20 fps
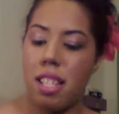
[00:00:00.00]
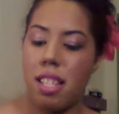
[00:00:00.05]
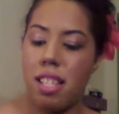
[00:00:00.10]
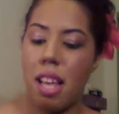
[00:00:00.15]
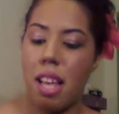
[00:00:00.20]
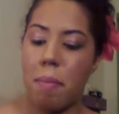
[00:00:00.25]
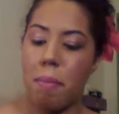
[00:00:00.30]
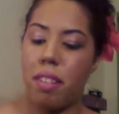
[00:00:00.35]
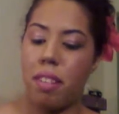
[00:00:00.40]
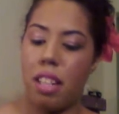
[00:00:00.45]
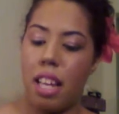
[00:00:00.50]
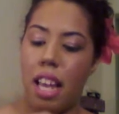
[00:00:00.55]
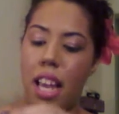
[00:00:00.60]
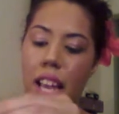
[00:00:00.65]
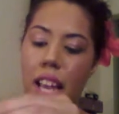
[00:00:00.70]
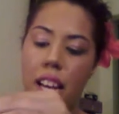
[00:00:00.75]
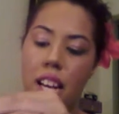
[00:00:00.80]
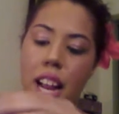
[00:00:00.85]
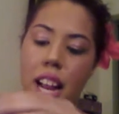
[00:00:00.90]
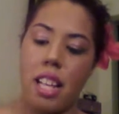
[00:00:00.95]

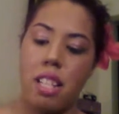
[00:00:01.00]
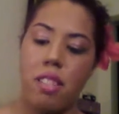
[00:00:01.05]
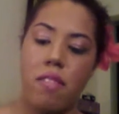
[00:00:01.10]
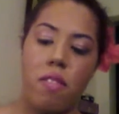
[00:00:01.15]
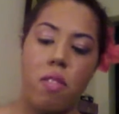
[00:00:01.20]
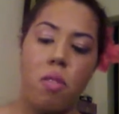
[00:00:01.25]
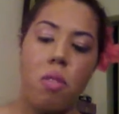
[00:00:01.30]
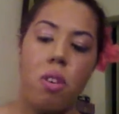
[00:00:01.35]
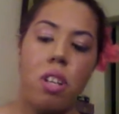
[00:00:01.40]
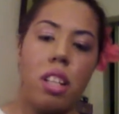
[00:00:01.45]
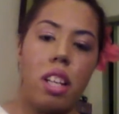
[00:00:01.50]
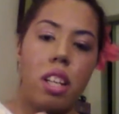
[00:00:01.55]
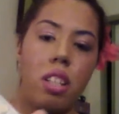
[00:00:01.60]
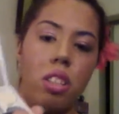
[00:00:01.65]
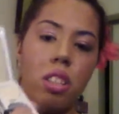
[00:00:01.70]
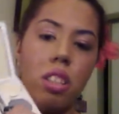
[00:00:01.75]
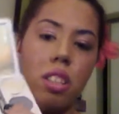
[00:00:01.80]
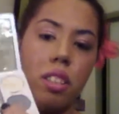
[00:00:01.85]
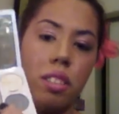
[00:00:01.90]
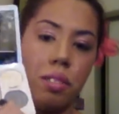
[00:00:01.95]
separately, and it has 4
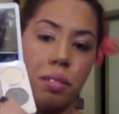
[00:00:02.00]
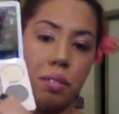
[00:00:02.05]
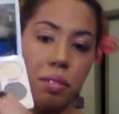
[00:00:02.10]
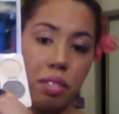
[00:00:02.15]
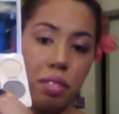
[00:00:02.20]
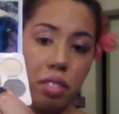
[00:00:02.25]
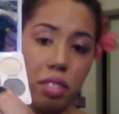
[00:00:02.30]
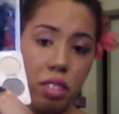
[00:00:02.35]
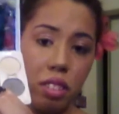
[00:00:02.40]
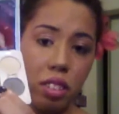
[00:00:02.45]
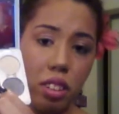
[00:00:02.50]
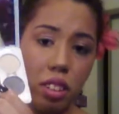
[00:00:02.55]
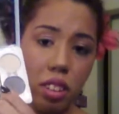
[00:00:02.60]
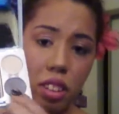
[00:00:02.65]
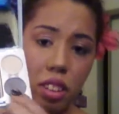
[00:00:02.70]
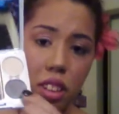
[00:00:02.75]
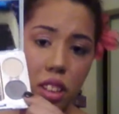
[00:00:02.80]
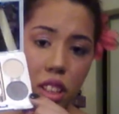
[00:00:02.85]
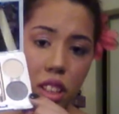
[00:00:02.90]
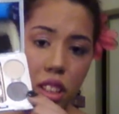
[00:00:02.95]
little
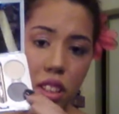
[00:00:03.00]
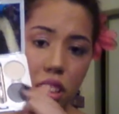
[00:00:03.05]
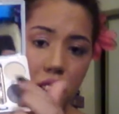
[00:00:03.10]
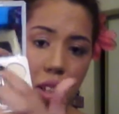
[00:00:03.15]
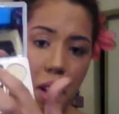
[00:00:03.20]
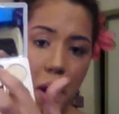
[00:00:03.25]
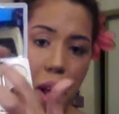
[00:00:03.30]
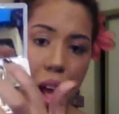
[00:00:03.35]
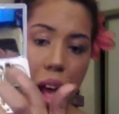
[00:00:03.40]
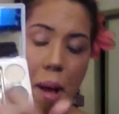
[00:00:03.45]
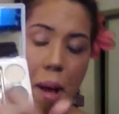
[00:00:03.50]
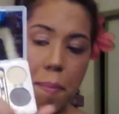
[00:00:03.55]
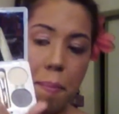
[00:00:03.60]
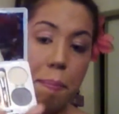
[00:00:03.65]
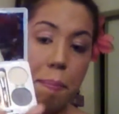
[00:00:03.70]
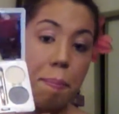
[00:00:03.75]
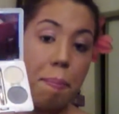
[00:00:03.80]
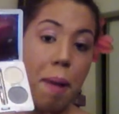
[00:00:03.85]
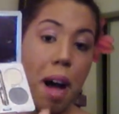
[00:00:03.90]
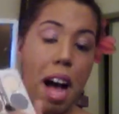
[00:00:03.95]

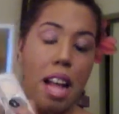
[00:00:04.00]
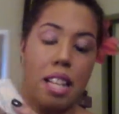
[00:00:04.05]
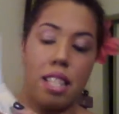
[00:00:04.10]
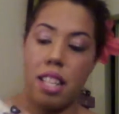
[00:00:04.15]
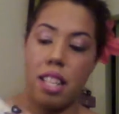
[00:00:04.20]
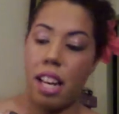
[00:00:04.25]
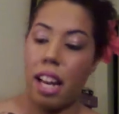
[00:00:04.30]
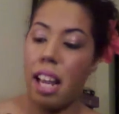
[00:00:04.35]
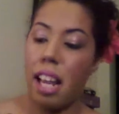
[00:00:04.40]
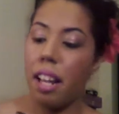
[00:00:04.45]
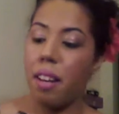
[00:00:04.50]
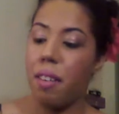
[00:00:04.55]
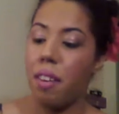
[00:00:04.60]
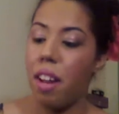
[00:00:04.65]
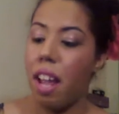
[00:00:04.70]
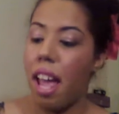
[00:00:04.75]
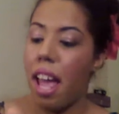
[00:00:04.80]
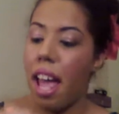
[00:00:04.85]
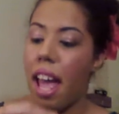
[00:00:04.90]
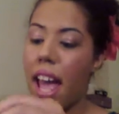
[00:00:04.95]
pots in it.
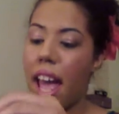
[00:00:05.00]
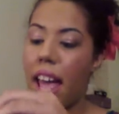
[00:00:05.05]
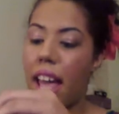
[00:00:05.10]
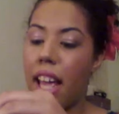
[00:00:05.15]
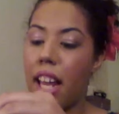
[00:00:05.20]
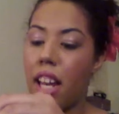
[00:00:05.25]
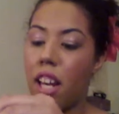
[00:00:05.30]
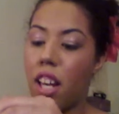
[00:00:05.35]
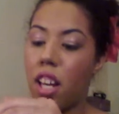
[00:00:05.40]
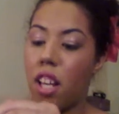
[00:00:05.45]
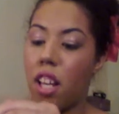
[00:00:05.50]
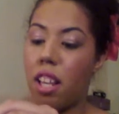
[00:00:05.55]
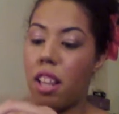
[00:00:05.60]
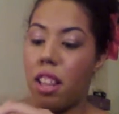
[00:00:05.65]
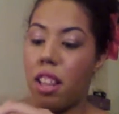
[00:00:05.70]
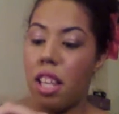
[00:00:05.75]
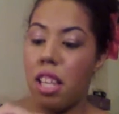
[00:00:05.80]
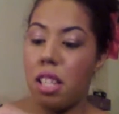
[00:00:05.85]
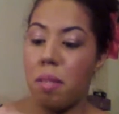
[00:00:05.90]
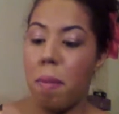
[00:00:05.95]
And
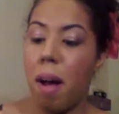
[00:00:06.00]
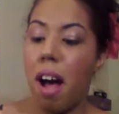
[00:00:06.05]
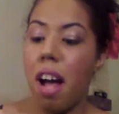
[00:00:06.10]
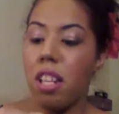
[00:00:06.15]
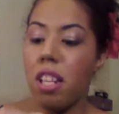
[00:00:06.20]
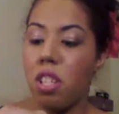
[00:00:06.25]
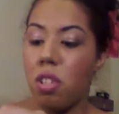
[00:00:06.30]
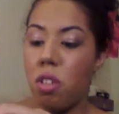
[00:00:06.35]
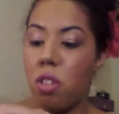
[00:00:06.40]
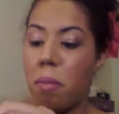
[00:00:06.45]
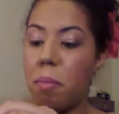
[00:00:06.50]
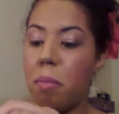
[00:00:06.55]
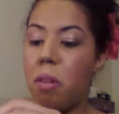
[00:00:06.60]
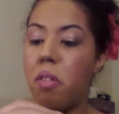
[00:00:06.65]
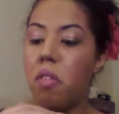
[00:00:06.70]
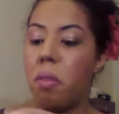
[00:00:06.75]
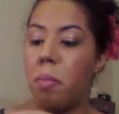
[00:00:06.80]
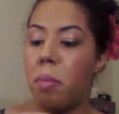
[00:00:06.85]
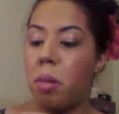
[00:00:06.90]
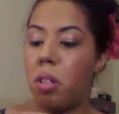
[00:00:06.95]
these pots are
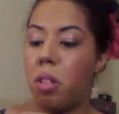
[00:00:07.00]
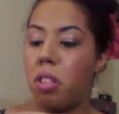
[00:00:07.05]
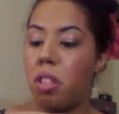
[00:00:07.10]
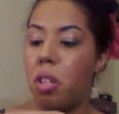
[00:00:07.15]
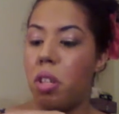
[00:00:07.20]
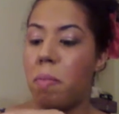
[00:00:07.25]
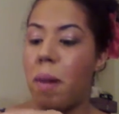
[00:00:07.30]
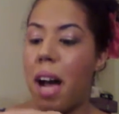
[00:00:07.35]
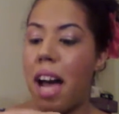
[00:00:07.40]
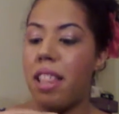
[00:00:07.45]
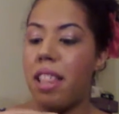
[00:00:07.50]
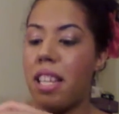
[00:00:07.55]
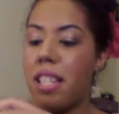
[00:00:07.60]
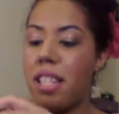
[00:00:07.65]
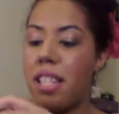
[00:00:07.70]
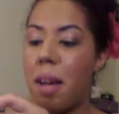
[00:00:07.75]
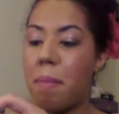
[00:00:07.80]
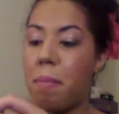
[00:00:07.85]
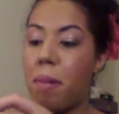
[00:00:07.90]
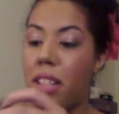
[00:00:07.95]
removable. You buy these
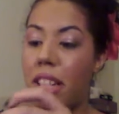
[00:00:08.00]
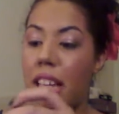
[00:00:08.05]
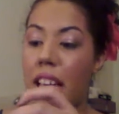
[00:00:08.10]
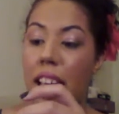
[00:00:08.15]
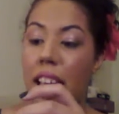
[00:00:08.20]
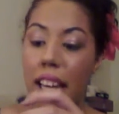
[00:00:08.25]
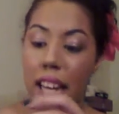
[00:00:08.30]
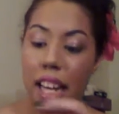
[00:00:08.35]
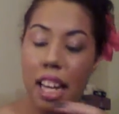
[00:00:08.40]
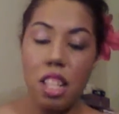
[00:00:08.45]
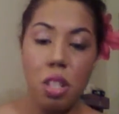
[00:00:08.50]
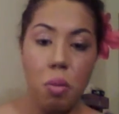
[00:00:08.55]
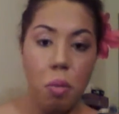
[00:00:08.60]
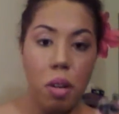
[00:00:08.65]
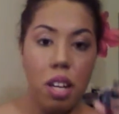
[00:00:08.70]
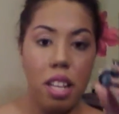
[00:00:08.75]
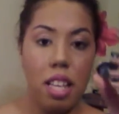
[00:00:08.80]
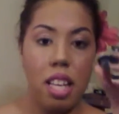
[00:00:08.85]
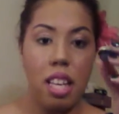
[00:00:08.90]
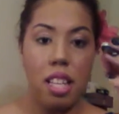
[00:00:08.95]
separately, and each
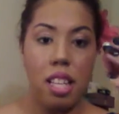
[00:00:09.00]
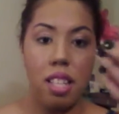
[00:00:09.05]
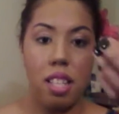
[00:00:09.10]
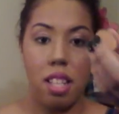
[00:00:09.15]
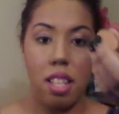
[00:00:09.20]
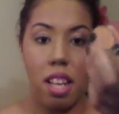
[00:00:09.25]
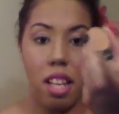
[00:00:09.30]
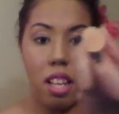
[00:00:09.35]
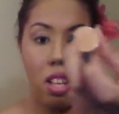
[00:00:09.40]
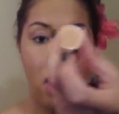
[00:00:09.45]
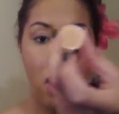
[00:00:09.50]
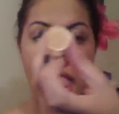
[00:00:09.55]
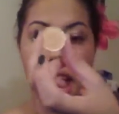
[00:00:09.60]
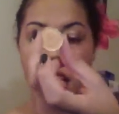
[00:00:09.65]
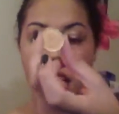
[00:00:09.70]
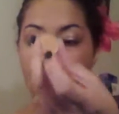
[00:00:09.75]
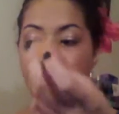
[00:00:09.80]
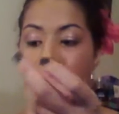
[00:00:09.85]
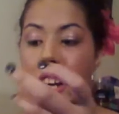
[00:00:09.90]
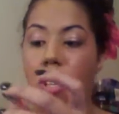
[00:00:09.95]
one of these little
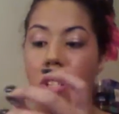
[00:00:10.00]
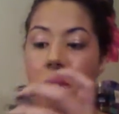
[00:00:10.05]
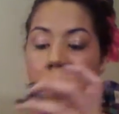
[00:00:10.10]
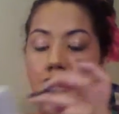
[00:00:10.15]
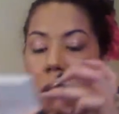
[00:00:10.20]
eyeshadows